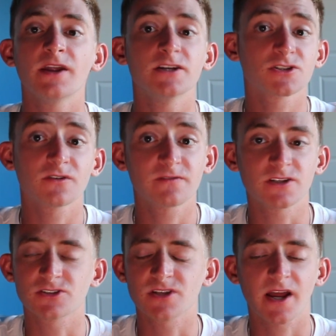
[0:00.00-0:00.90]
additional
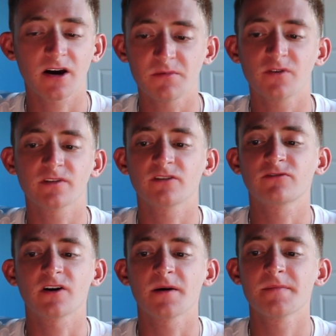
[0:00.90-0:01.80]
features that come over
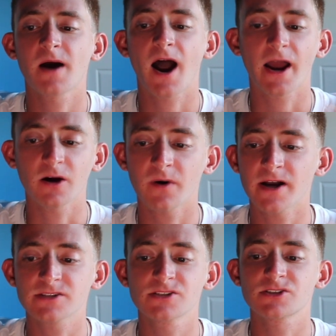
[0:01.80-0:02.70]
from iOS,